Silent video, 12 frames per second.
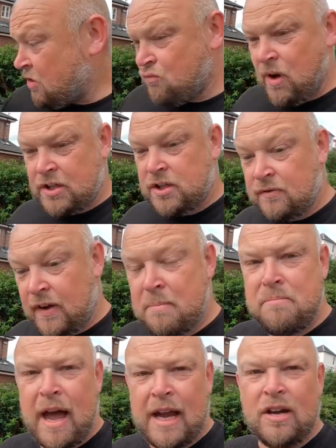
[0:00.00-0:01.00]
the rest of it
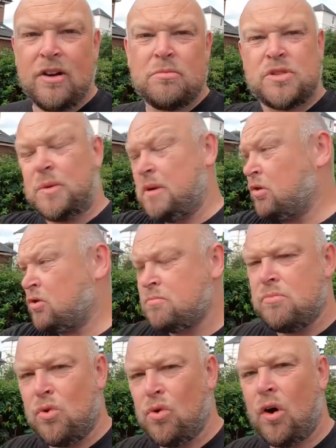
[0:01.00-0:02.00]
made up so it looks
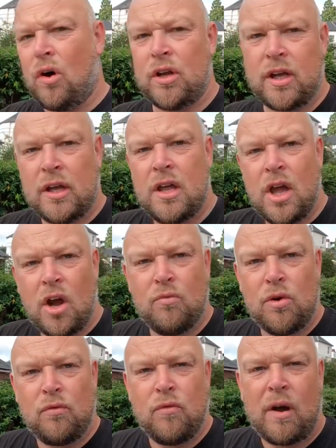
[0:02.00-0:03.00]
more like a
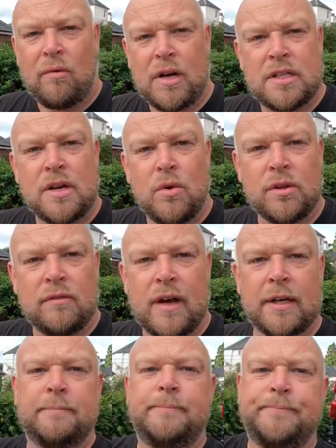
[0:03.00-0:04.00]
roof rack ready to go on the
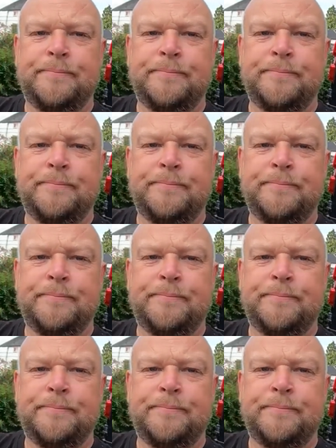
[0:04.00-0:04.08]
van.